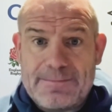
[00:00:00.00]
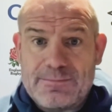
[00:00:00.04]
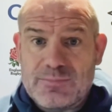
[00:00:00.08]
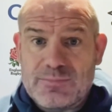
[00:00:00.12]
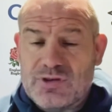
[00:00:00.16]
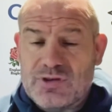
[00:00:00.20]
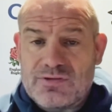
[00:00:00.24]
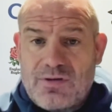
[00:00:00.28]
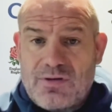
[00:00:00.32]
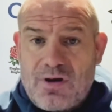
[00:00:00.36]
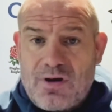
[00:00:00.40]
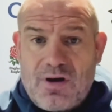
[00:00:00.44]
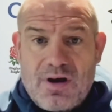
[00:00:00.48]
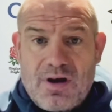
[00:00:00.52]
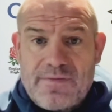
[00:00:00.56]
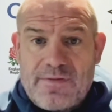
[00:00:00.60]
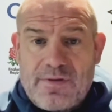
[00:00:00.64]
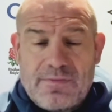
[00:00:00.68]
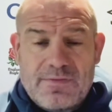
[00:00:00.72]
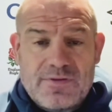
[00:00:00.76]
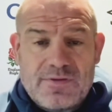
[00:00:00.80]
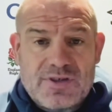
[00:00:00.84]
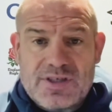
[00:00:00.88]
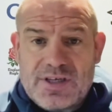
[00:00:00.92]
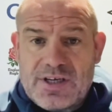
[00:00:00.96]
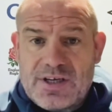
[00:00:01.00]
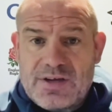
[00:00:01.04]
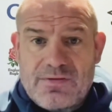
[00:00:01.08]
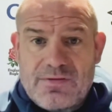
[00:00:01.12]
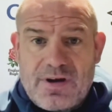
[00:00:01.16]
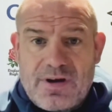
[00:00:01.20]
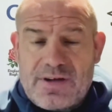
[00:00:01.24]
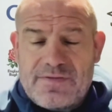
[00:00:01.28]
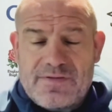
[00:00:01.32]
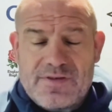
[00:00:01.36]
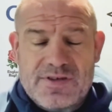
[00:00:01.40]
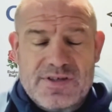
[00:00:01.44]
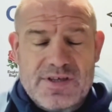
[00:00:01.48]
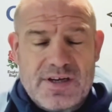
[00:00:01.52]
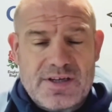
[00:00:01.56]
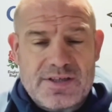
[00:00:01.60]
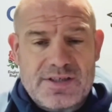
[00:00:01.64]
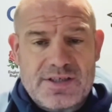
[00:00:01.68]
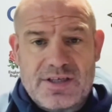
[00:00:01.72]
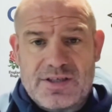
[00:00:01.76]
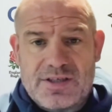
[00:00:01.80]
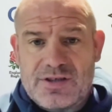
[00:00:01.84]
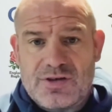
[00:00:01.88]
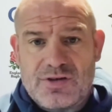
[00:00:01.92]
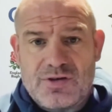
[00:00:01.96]
Strive, obviously, great
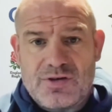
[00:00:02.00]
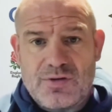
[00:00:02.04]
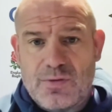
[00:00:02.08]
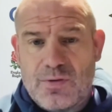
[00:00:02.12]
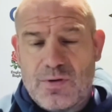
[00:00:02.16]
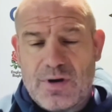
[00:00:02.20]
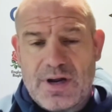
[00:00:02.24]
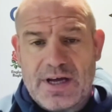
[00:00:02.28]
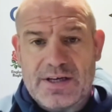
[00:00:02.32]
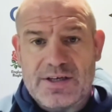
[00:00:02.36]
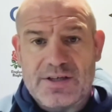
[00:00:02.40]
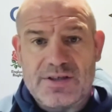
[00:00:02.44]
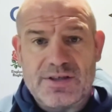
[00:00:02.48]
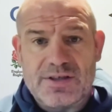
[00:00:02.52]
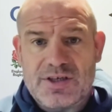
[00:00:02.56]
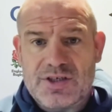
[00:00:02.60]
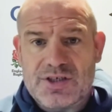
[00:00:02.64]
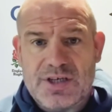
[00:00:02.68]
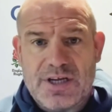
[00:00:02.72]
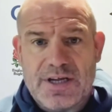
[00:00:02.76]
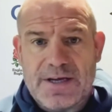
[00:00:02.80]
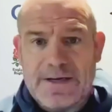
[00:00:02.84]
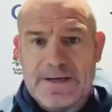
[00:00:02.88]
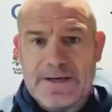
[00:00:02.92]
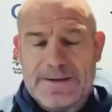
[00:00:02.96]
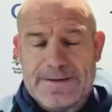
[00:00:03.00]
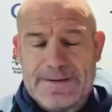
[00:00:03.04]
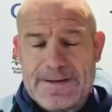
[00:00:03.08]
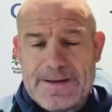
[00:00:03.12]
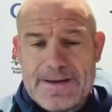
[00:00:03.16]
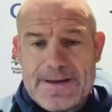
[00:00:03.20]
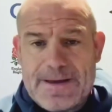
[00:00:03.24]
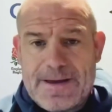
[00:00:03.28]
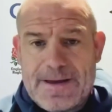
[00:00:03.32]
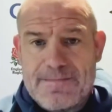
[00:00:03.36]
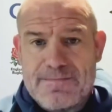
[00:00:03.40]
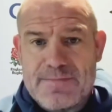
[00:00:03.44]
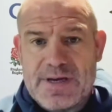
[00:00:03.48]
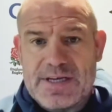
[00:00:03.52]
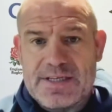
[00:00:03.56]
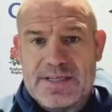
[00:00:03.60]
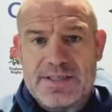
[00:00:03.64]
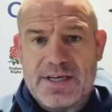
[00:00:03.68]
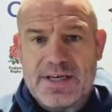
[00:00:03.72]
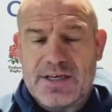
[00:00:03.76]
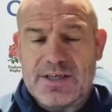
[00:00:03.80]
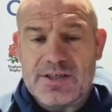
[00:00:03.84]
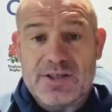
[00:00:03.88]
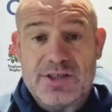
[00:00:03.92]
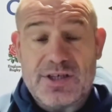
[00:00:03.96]
facility to do all our conditioning and
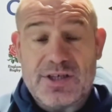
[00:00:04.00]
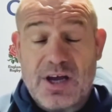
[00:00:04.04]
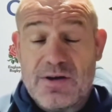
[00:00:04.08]
meetings.